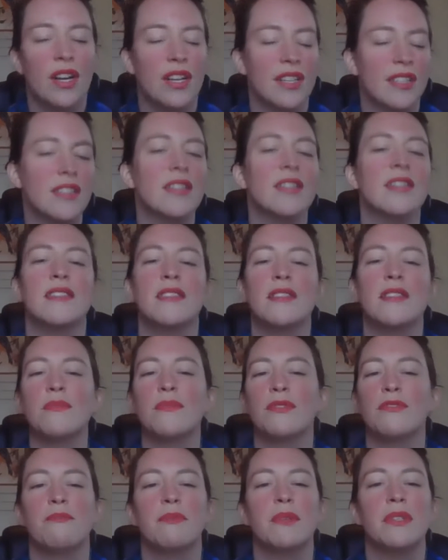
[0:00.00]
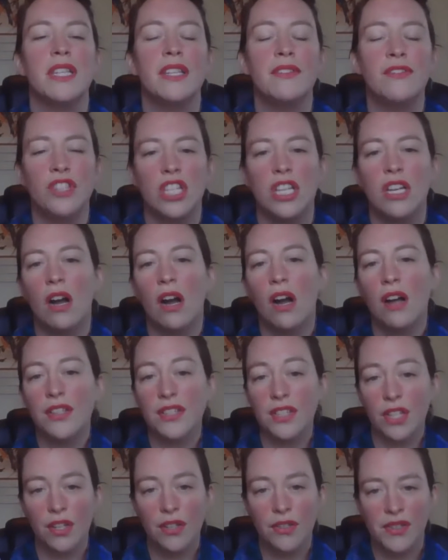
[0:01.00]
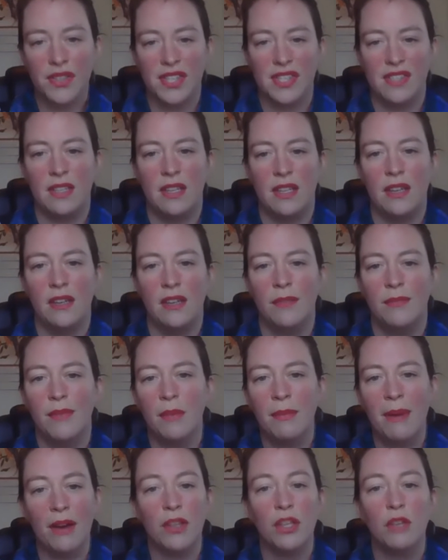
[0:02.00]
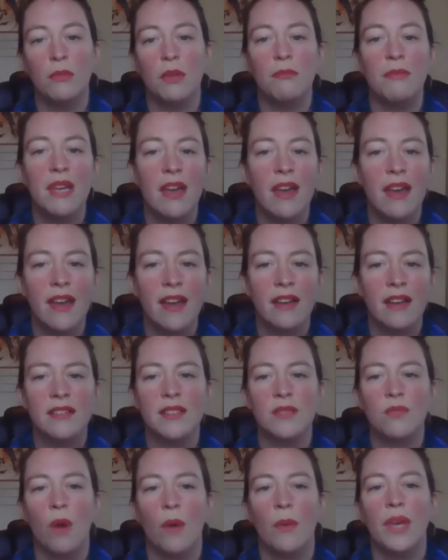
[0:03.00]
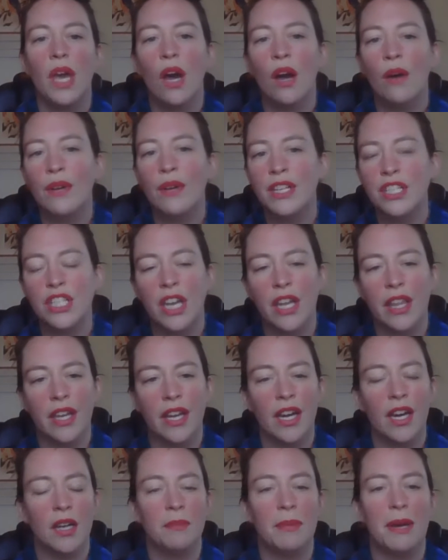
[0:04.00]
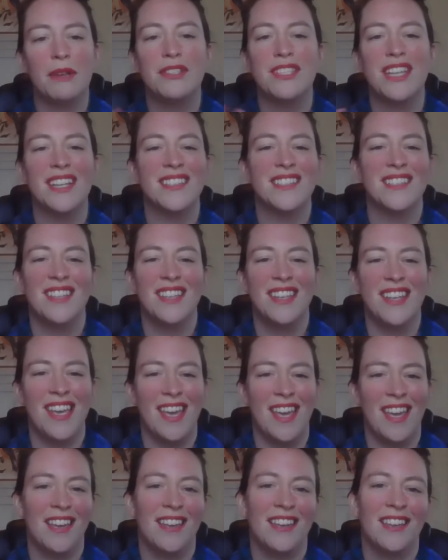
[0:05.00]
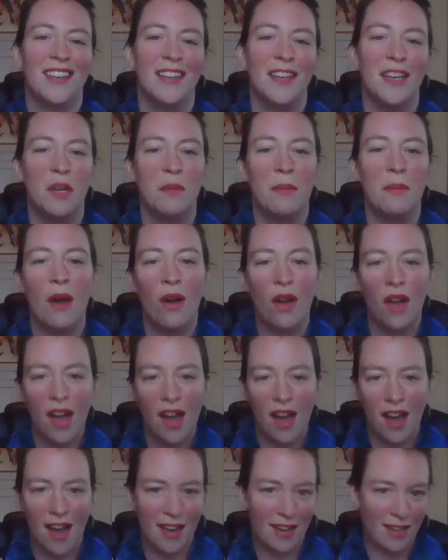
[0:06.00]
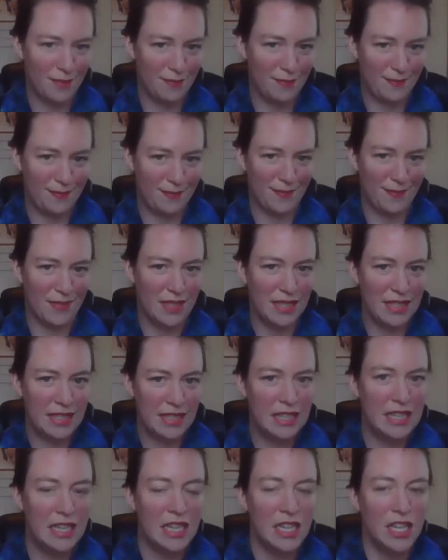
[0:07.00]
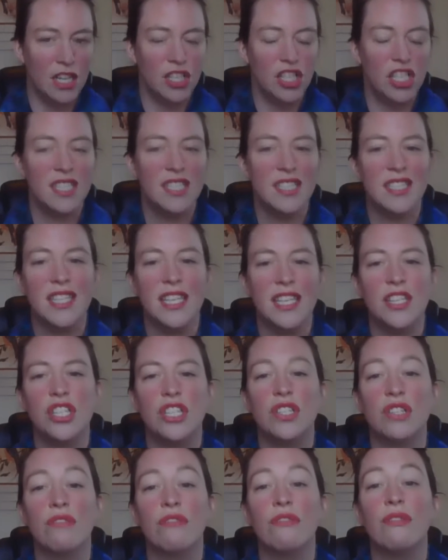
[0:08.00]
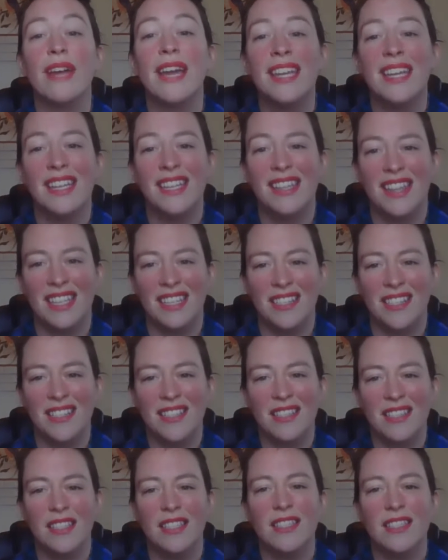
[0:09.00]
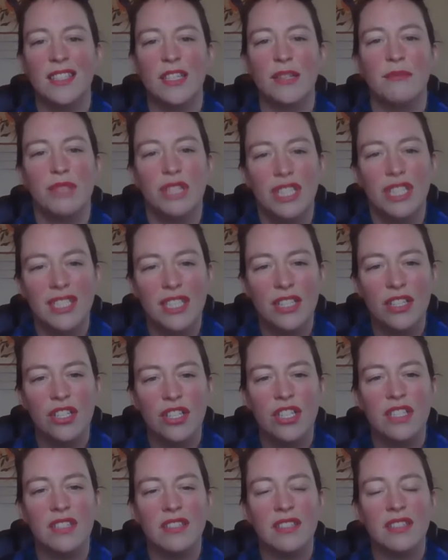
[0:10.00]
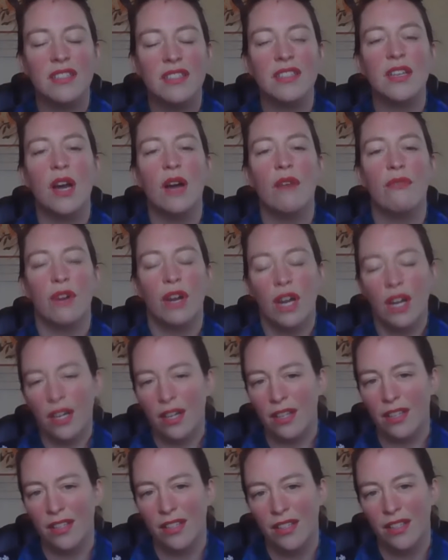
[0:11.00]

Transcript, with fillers: or a system of belief she calls Earthseed about human beings, what we owe each other, about destiny, and about God. She doesn't say she's created this system, she says she's discovered